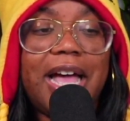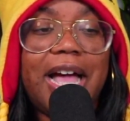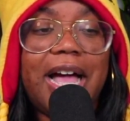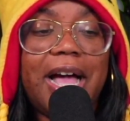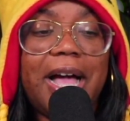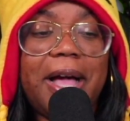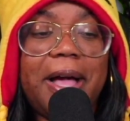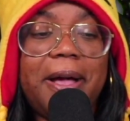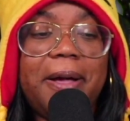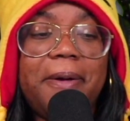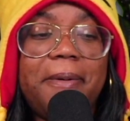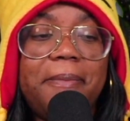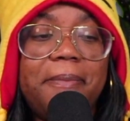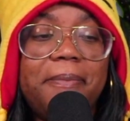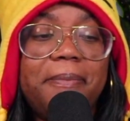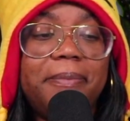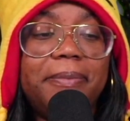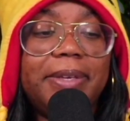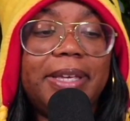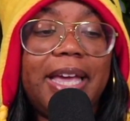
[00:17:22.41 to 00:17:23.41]

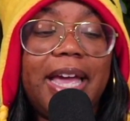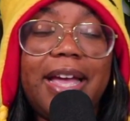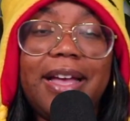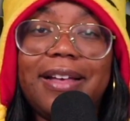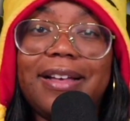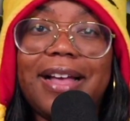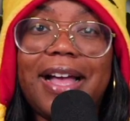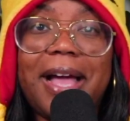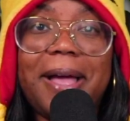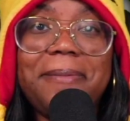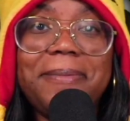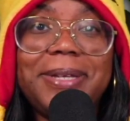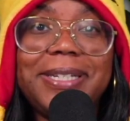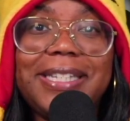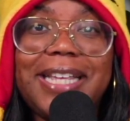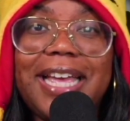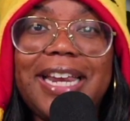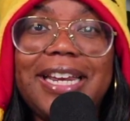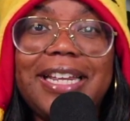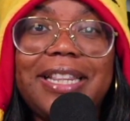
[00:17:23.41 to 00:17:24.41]
Yeah, I'm
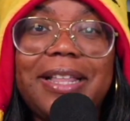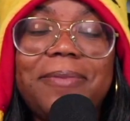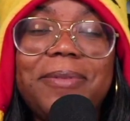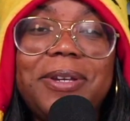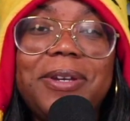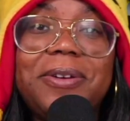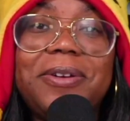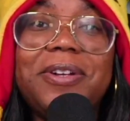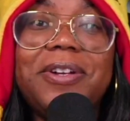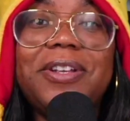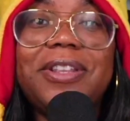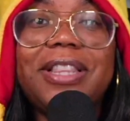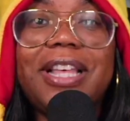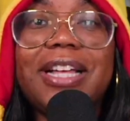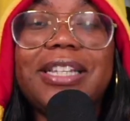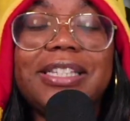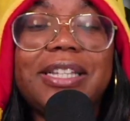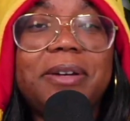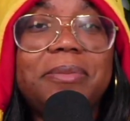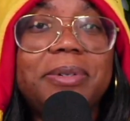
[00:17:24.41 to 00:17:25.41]
excited. Let me know your
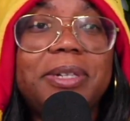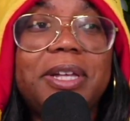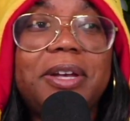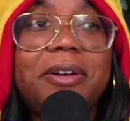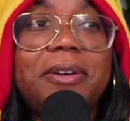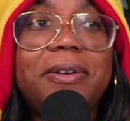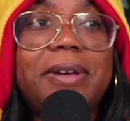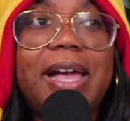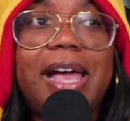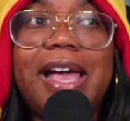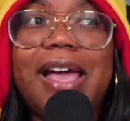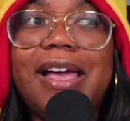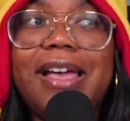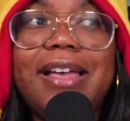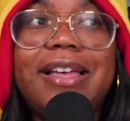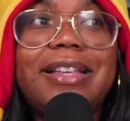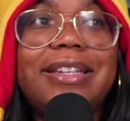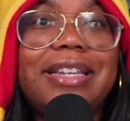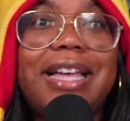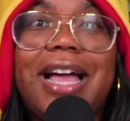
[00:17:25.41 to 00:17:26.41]
thoughts down below.
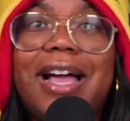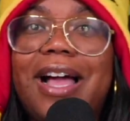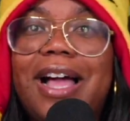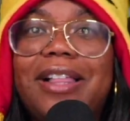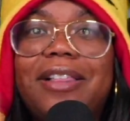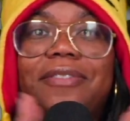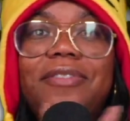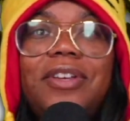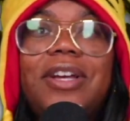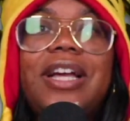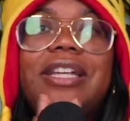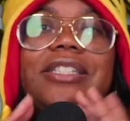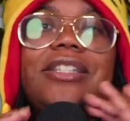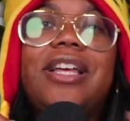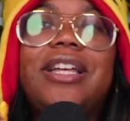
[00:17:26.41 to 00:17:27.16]
And I love you guys.